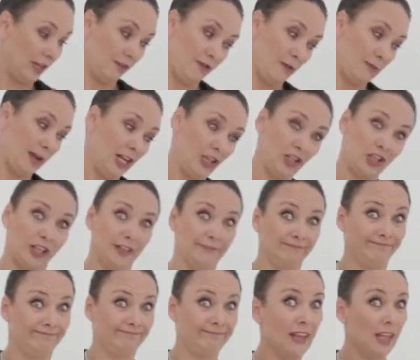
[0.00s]
Information.
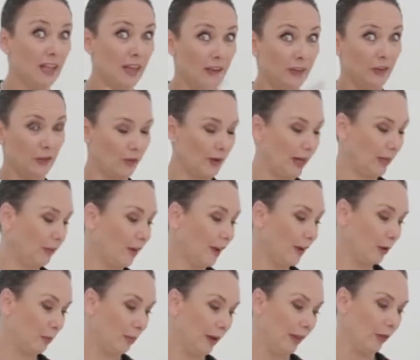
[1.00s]
It's a great
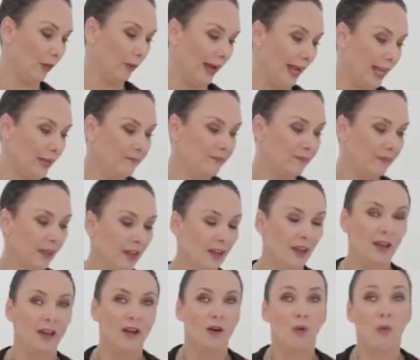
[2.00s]
title, by the way.
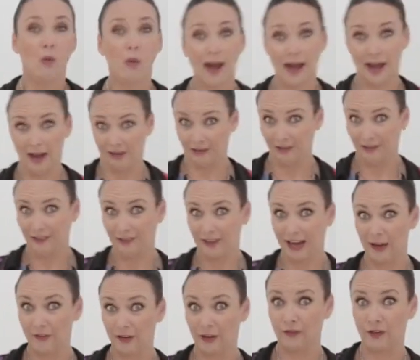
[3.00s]
Wow,
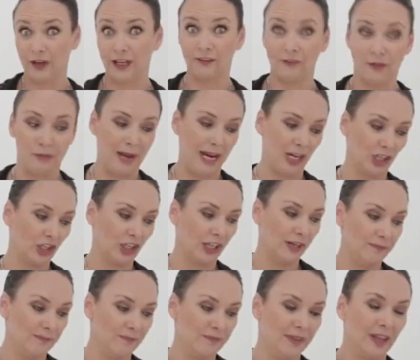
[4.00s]
Starving for
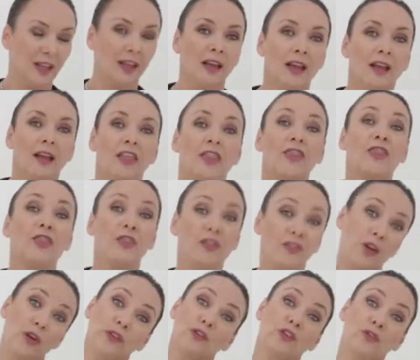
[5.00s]
Information.
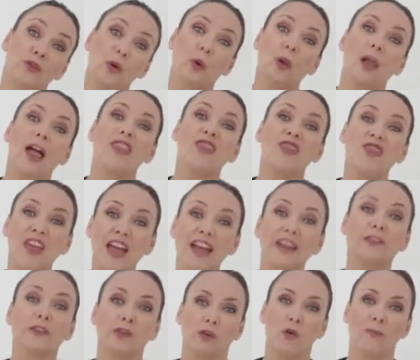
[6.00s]
First of all,
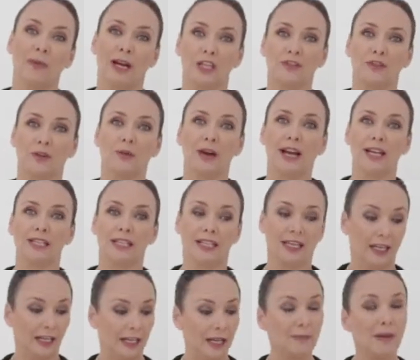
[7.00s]
thanks so much for writing
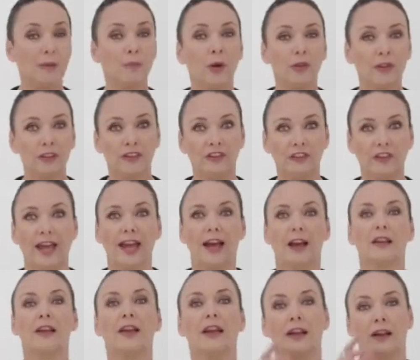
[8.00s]
in. Let me put this
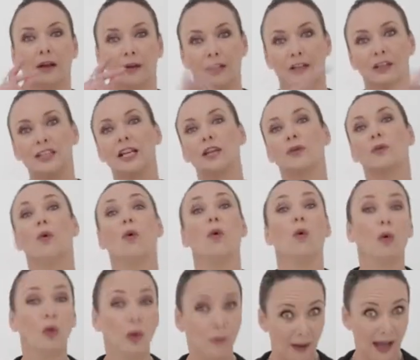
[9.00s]
down and I'm going to tell you
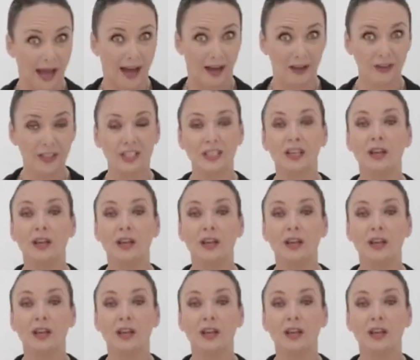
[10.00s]
all about